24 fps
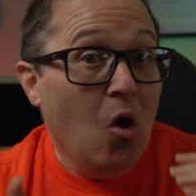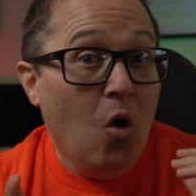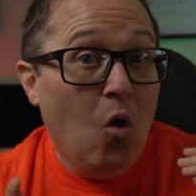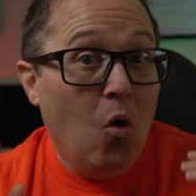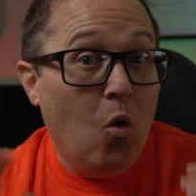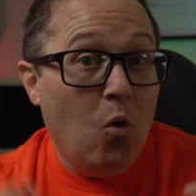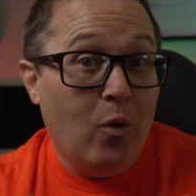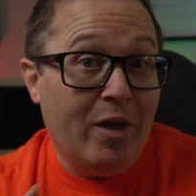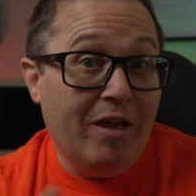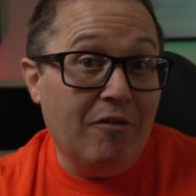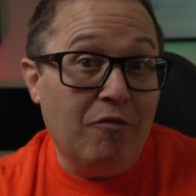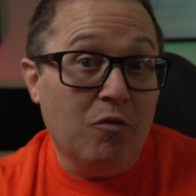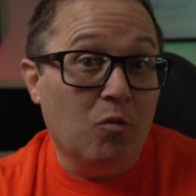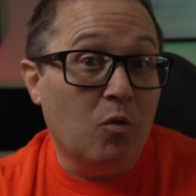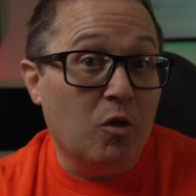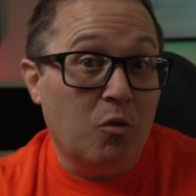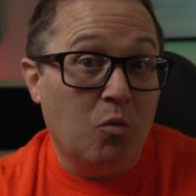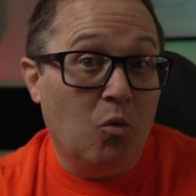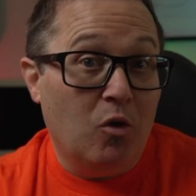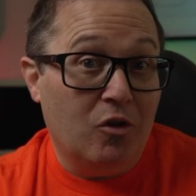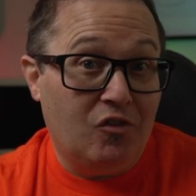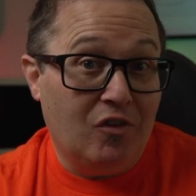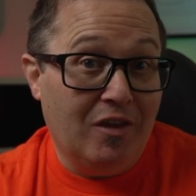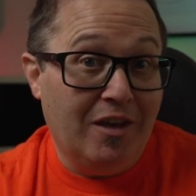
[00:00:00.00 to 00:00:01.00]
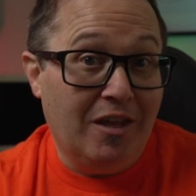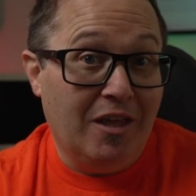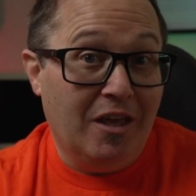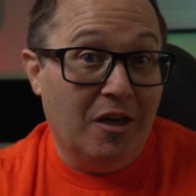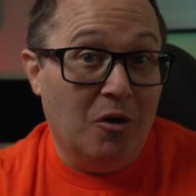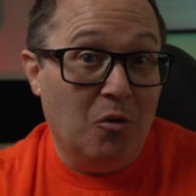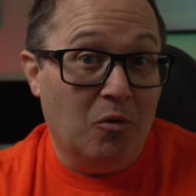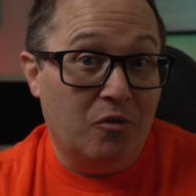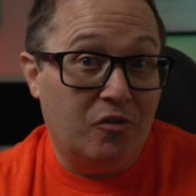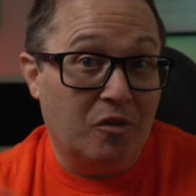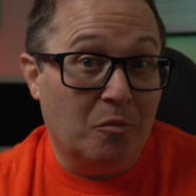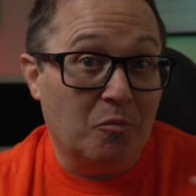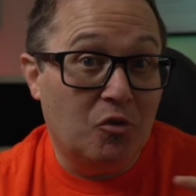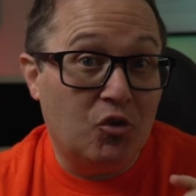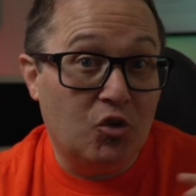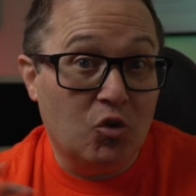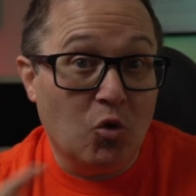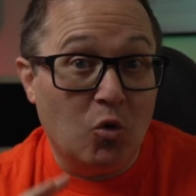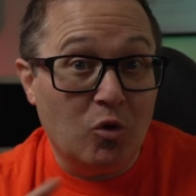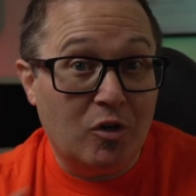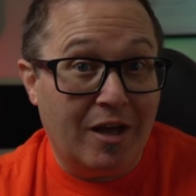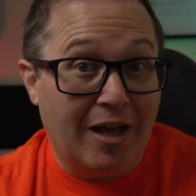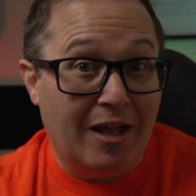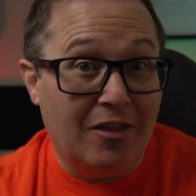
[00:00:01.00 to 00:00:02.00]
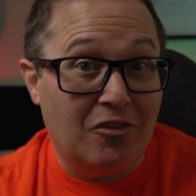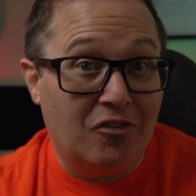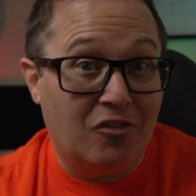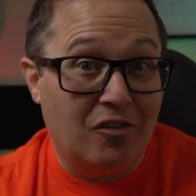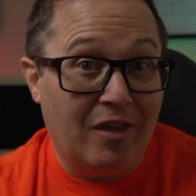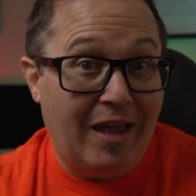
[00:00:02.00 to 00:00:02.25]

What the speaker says: or even with what's in here, some shortcuts